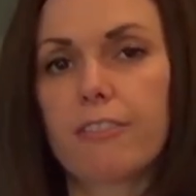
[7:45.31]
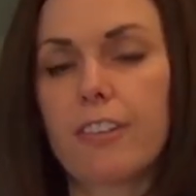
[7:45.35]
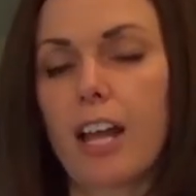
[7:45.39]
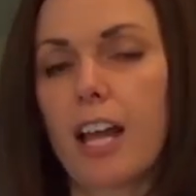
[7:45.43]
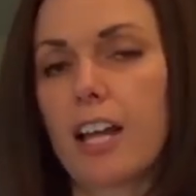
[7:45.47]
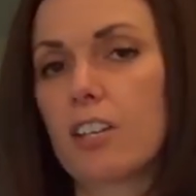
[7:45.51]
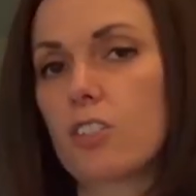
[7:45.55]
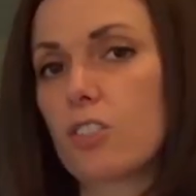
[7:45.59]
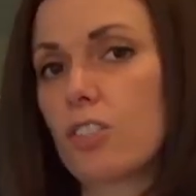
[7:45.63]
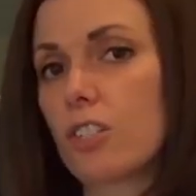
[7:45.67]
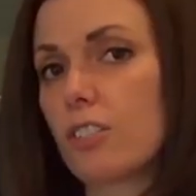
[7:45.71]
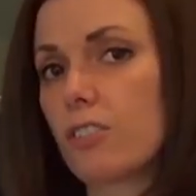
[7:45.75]

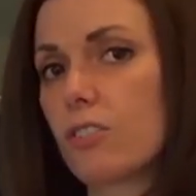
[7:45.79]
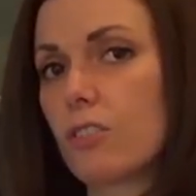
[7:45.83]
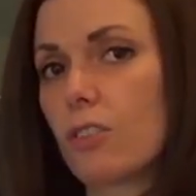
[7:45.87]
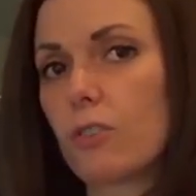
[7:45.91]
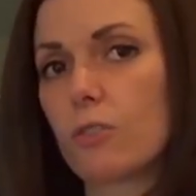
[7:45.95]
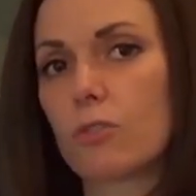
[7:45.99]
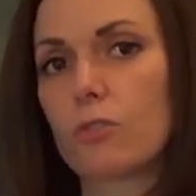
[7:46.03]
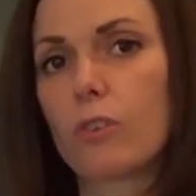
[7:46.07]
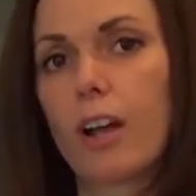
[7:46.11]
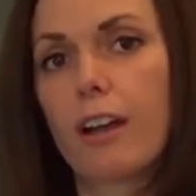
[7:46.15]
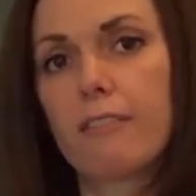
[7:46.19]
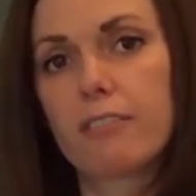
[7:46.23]
not just
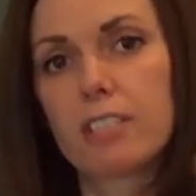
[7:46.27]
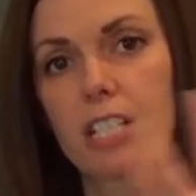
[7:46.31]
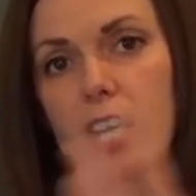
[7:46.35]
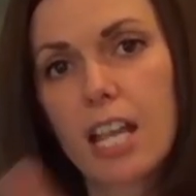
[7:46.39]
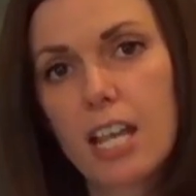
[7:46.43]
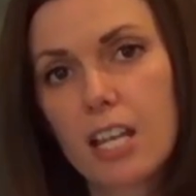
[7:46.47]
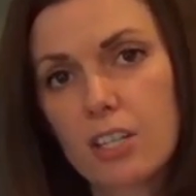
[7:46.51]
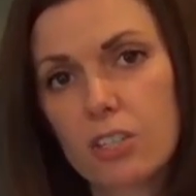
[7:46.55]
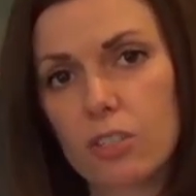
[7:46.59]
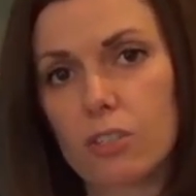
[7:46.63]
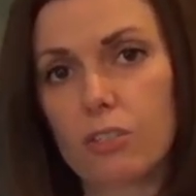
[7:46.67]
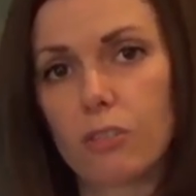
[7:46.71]
those
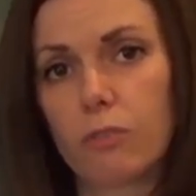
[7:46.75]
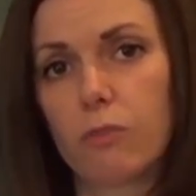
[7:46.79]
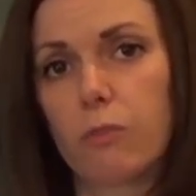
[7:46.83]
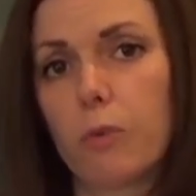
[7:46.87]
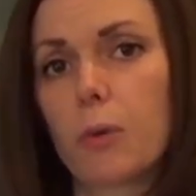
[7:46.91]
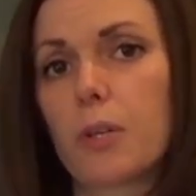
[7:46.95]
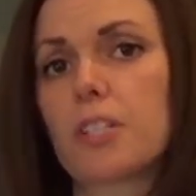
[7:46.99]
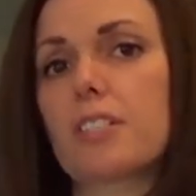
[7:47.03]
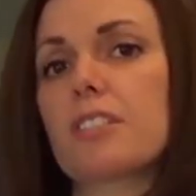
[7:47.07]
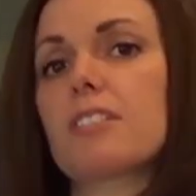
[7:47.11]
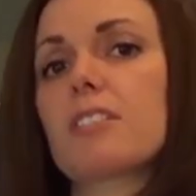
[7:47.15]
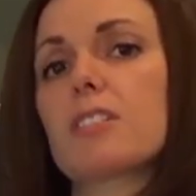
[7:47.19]
gravitational
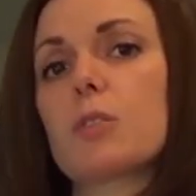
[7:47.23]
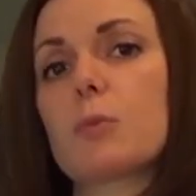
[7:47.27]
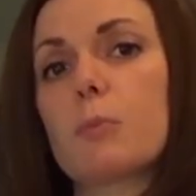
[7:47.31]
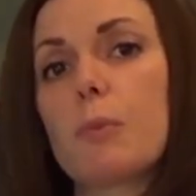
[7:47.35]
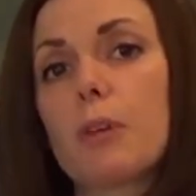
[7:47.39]
forces,